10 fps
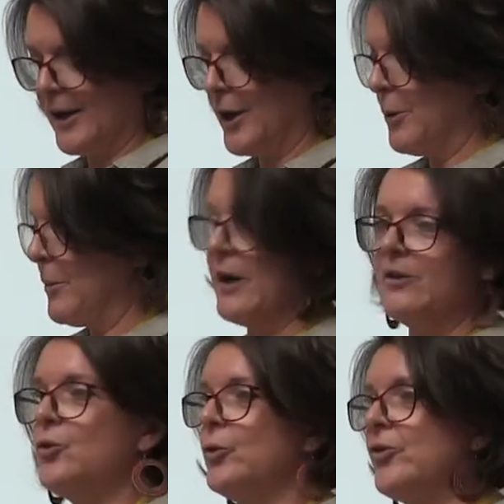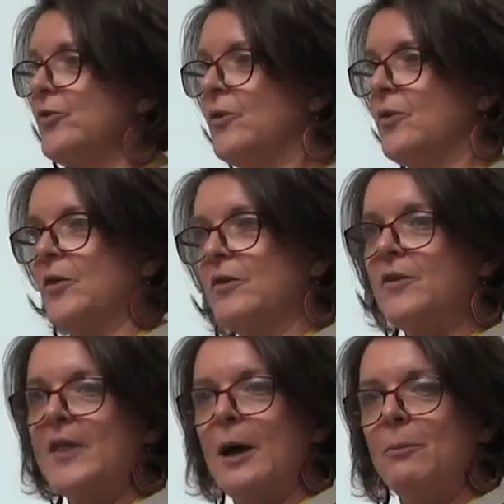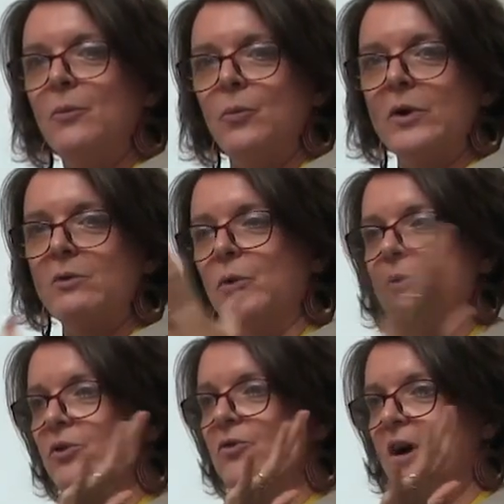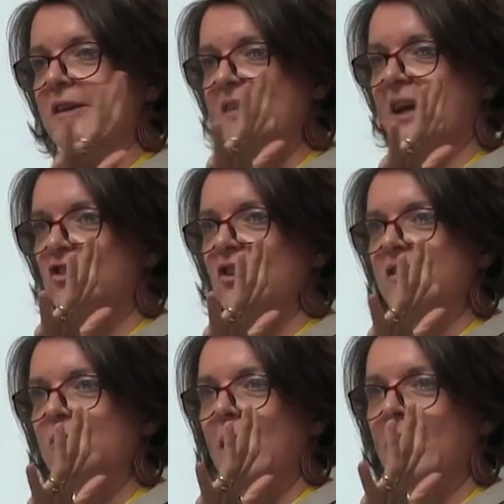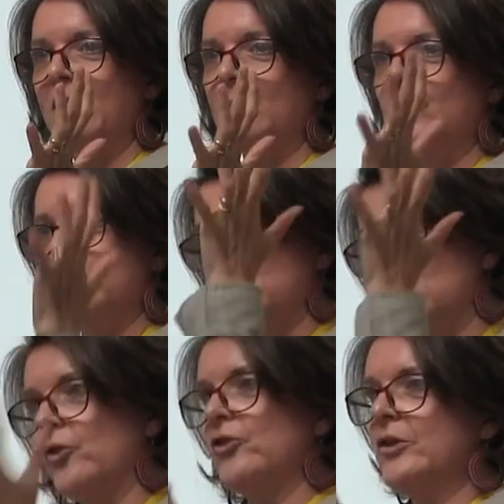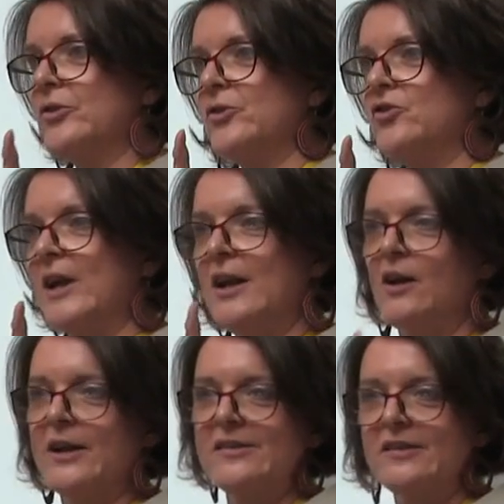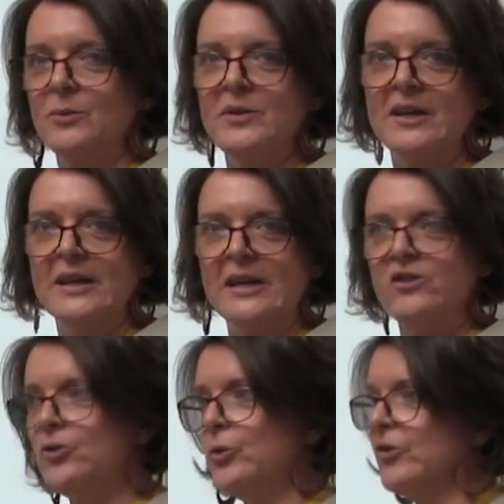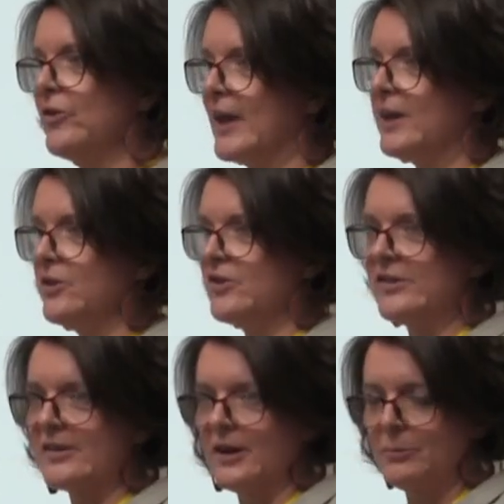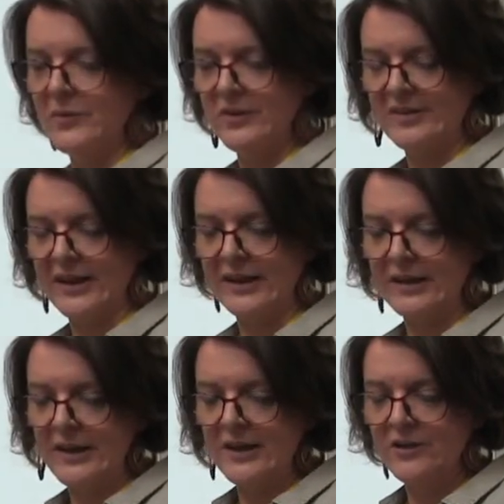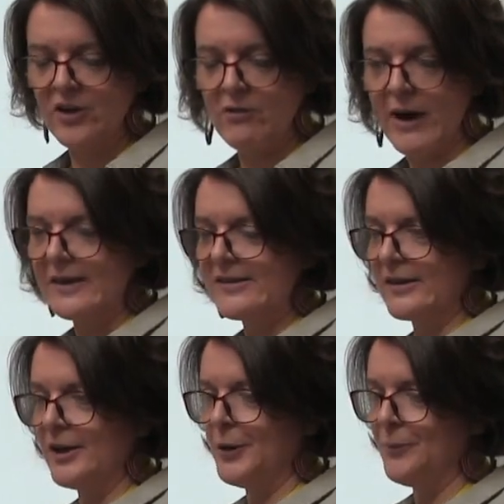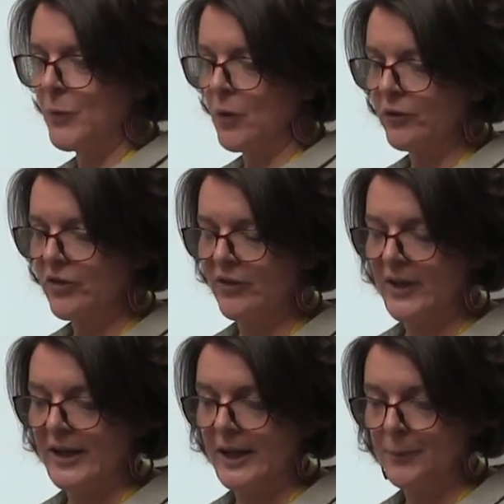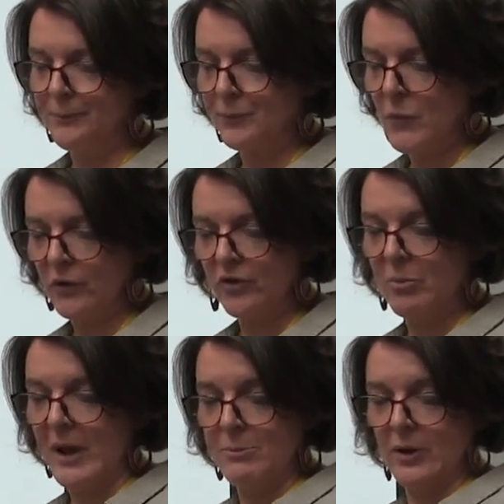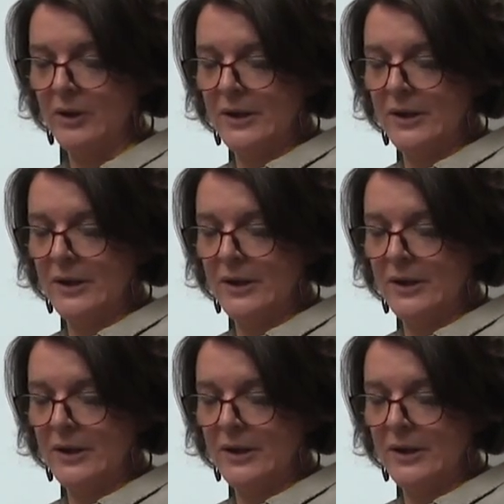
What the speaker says: And of course, for them, we would find sections where there was lots and lots of straight lines so that we didn't need tools and they could just stick direct onto the paper.